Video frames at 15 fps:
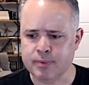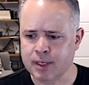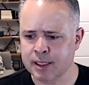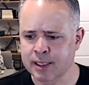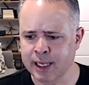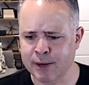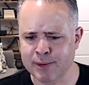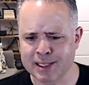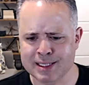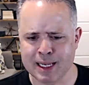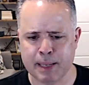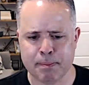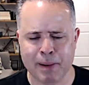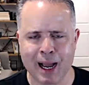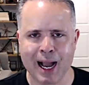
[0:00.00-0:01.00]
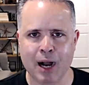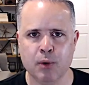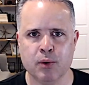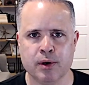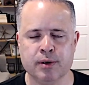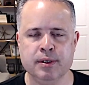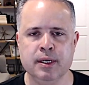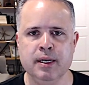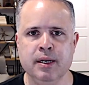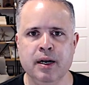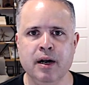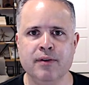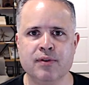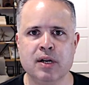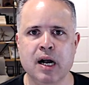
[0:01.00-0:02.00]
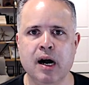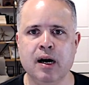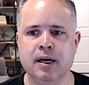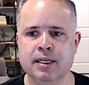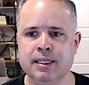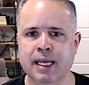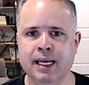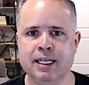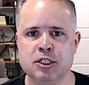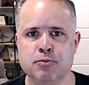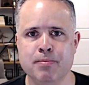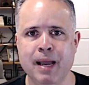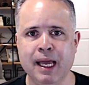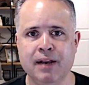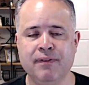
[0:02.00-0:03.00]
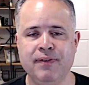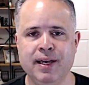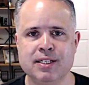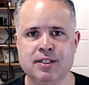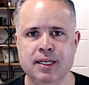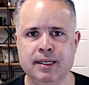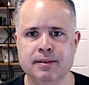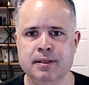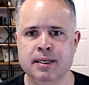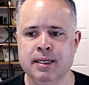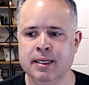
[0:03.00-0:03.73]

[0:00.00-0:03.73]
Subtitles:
There is a power of God that is manifested